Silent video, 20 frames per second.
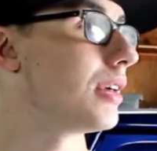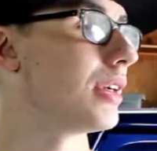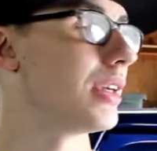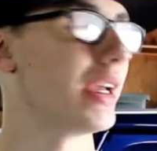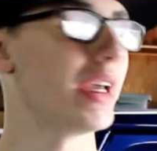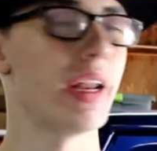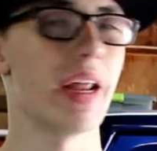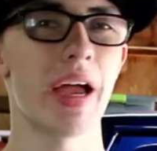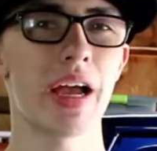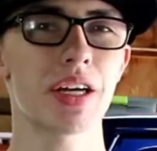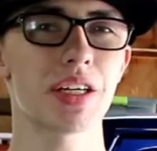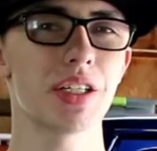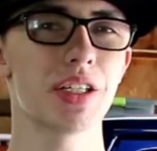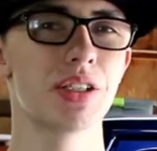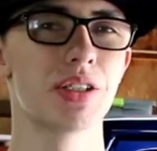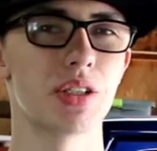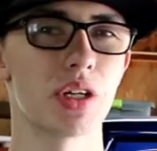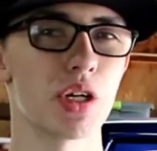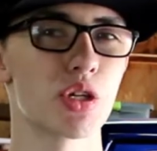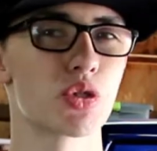actually
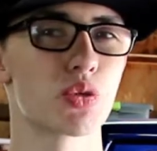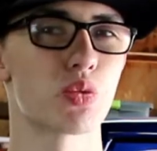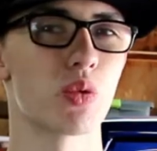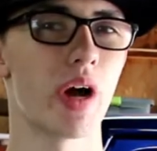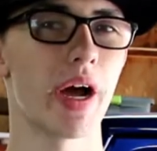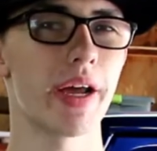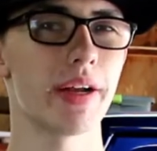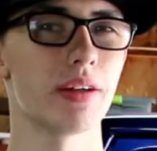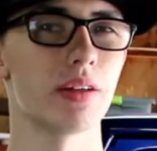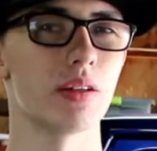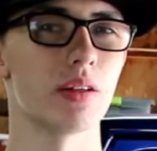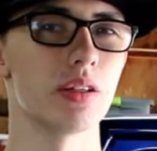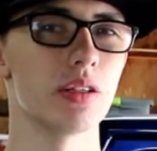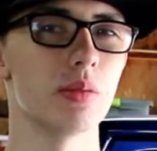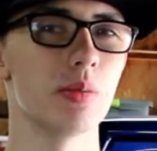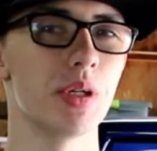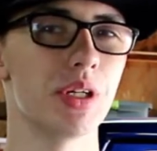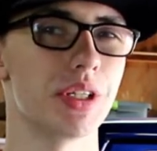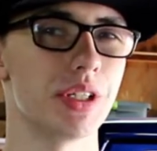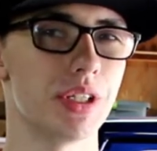does ride a little
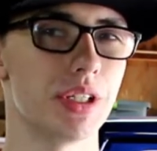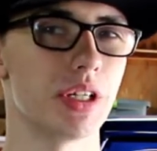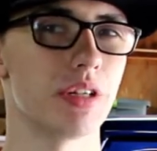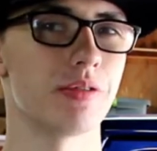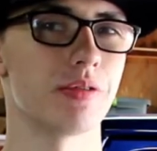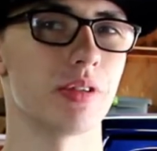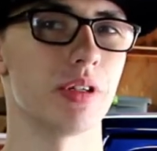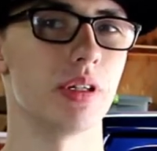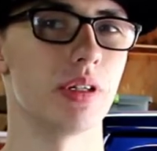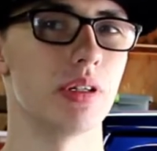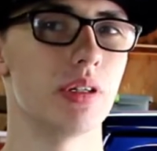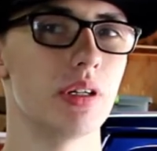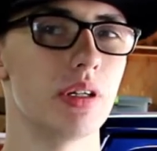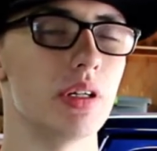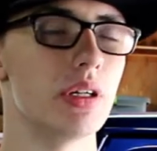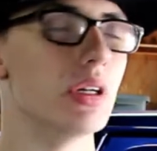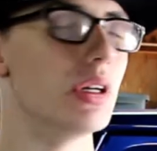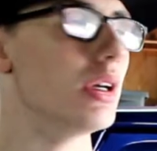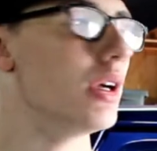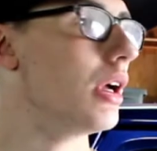bit different.
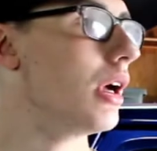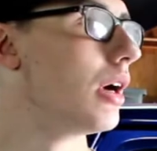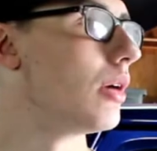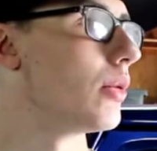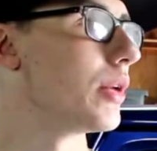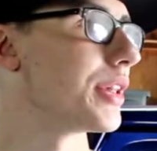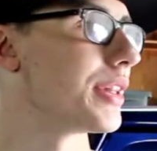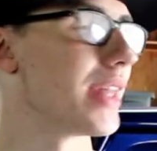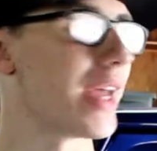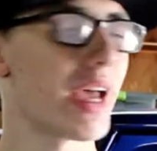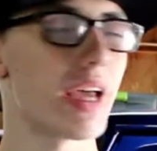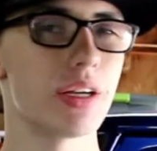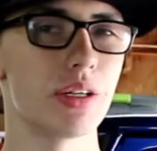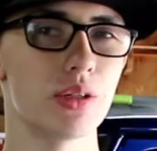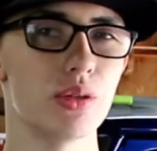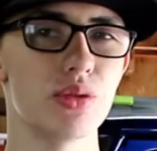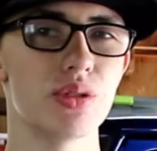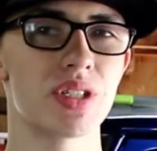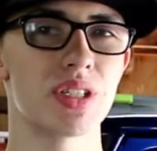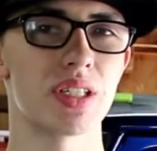With that
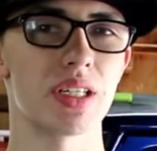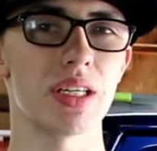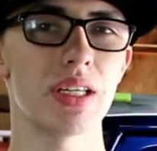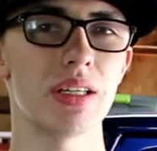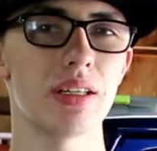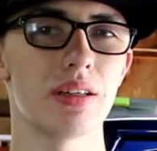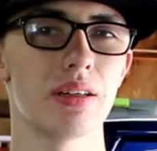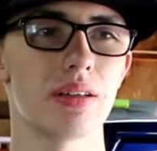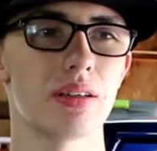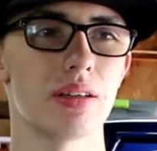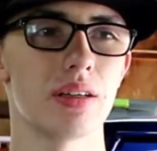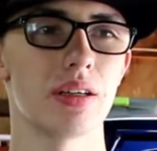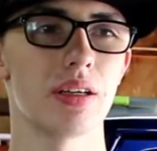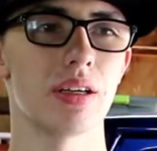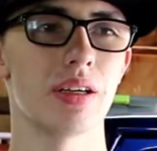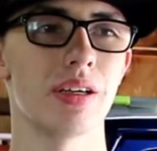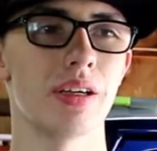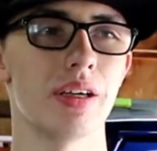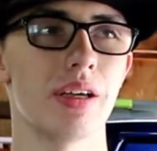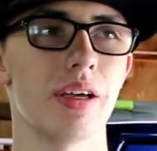new seat,
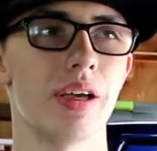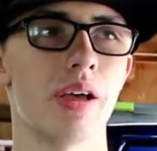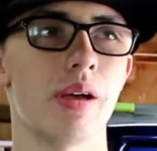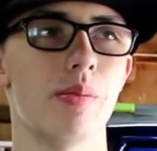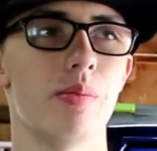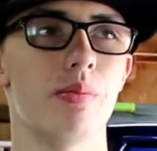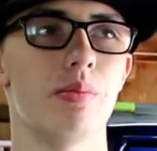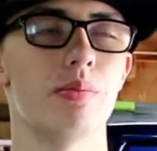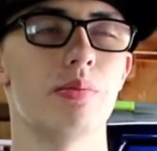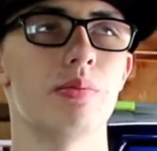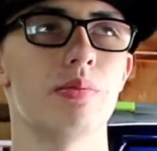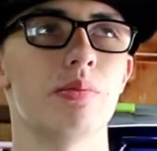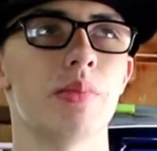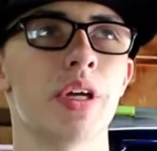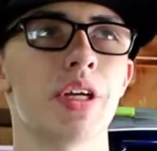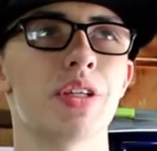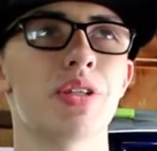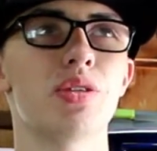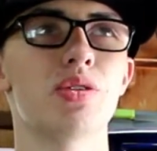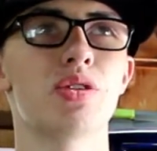it
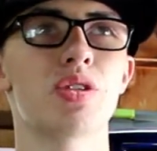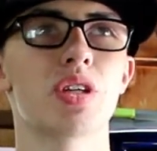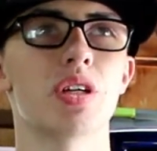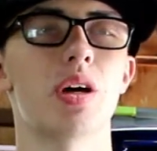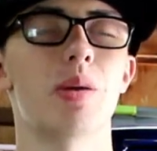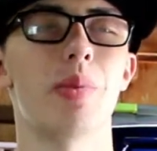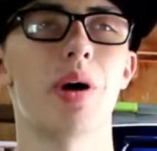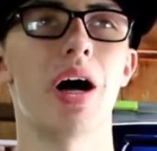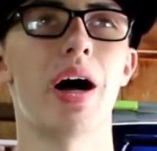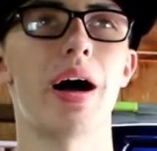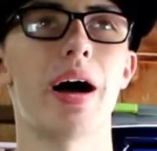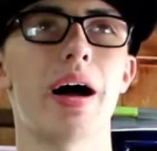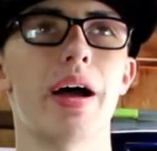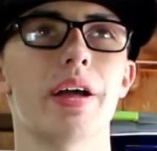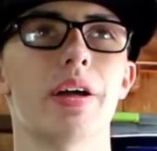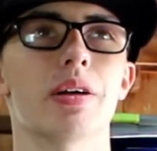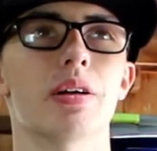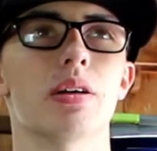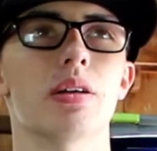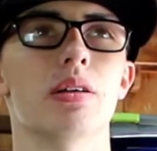makes you sit up
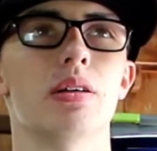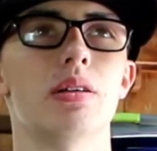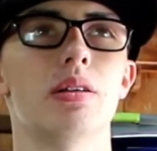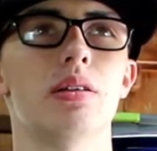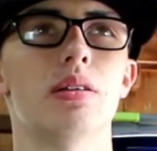higher,